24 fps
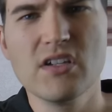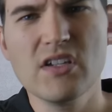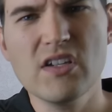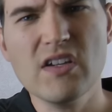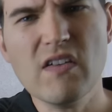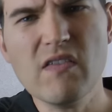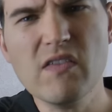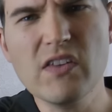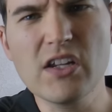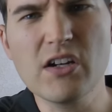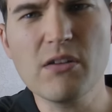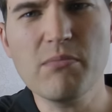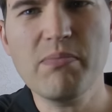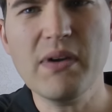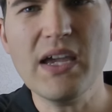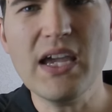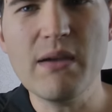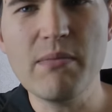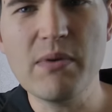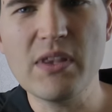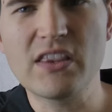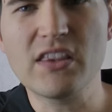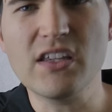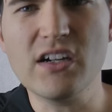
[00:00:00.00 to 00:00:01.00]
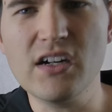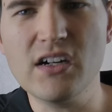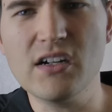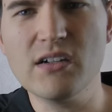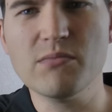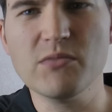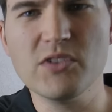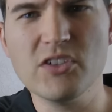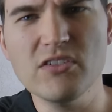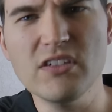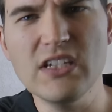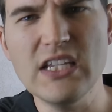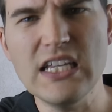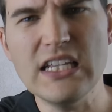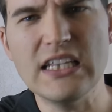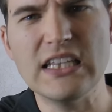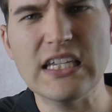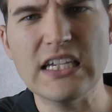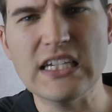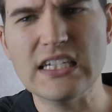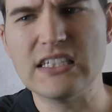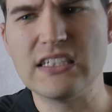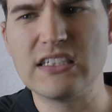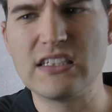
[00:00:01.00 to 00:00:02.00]
You have little baby thumbs, you need
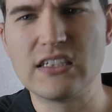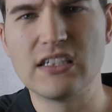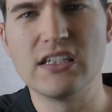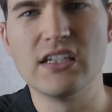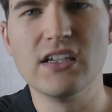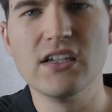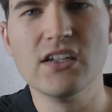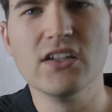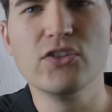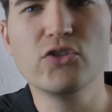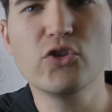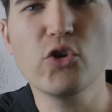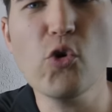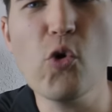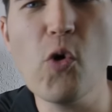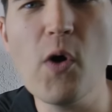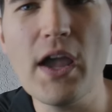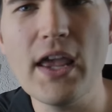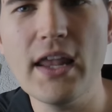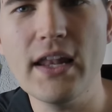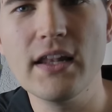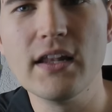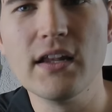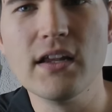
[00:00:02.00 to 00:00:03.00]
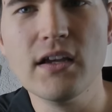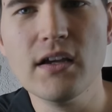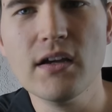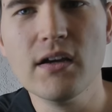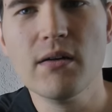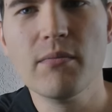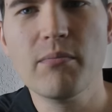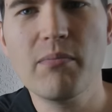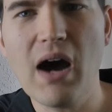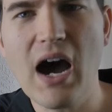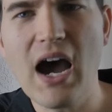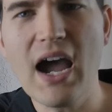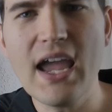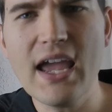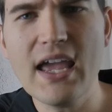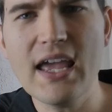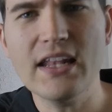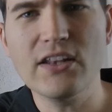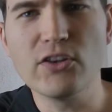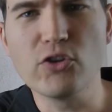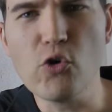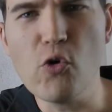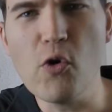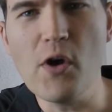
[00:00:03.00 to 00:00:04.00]
this. Do it. Buy
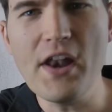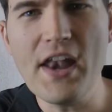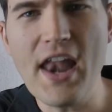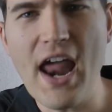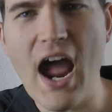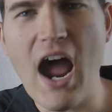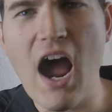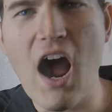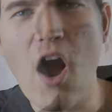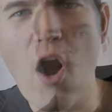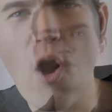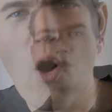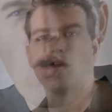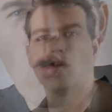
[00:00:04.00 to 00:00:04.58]
it. Do it now.